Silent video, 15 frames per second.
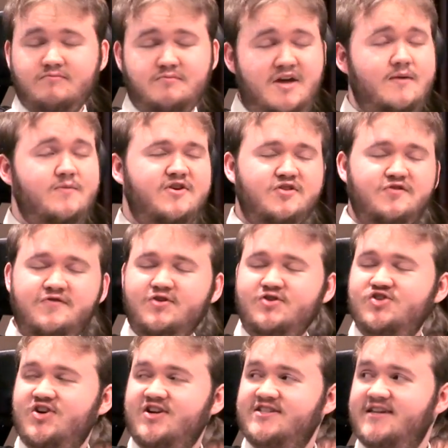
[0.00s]
maybe in the
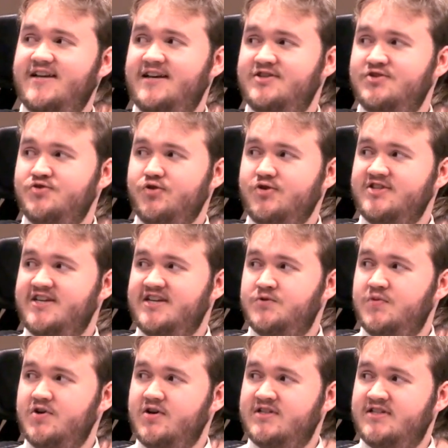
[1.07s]
future as it grows and gets
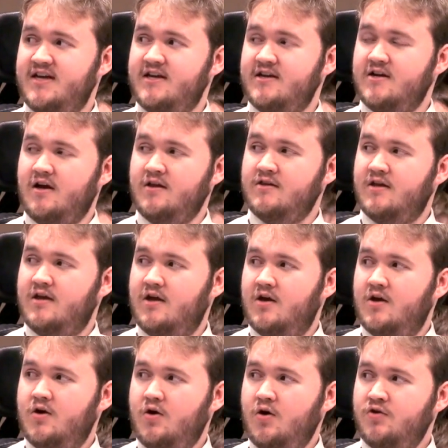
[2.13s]
bigger, taking on
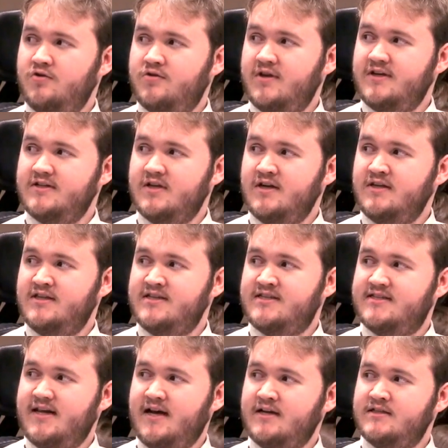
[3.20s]
other things like
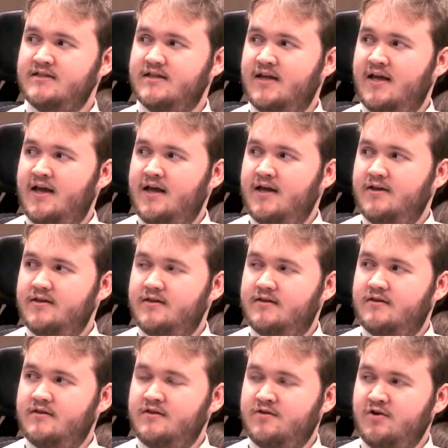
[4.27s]
this. And
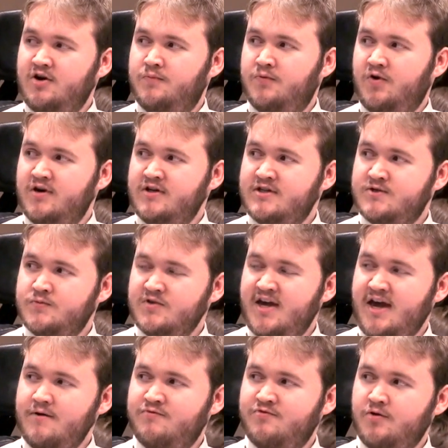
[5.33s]
the third point
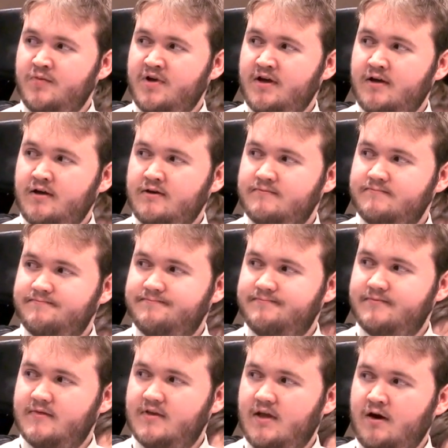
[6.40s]
came from a
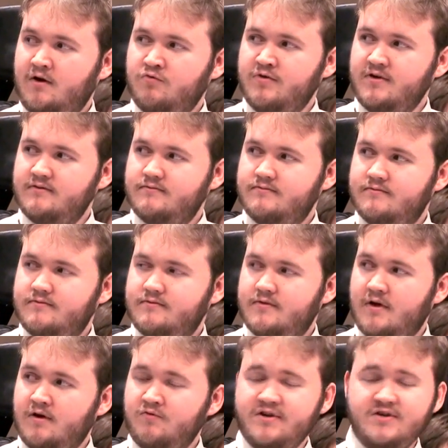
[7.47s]

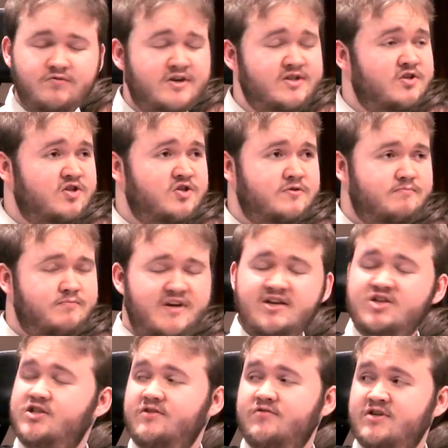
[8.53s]

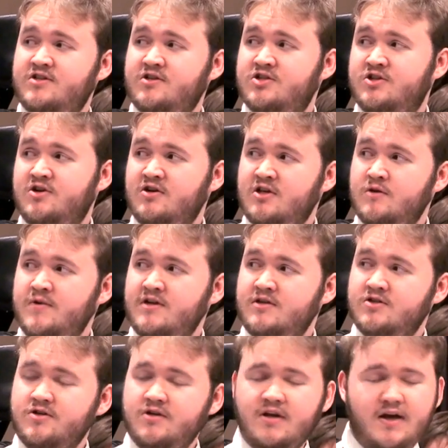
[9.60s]
PhD research currently being
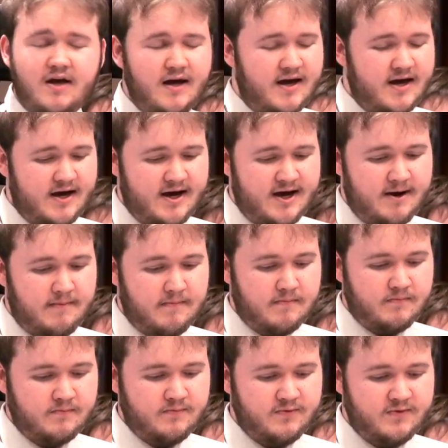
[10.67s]
done
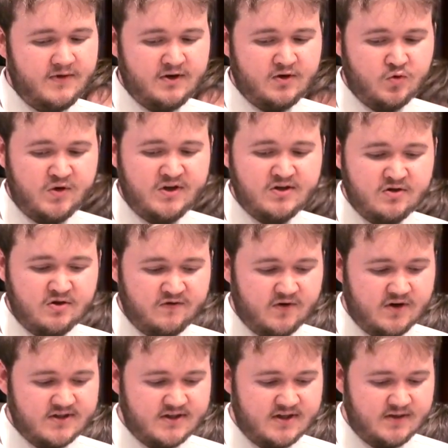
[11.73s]
in Queen's
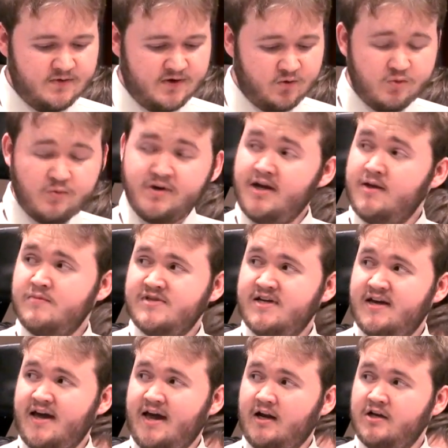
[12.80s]
University by a woman named
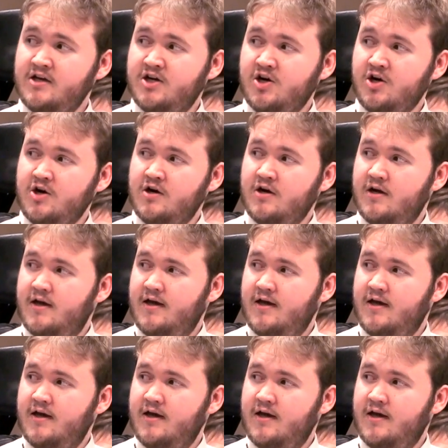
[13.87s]
Helen Kerr.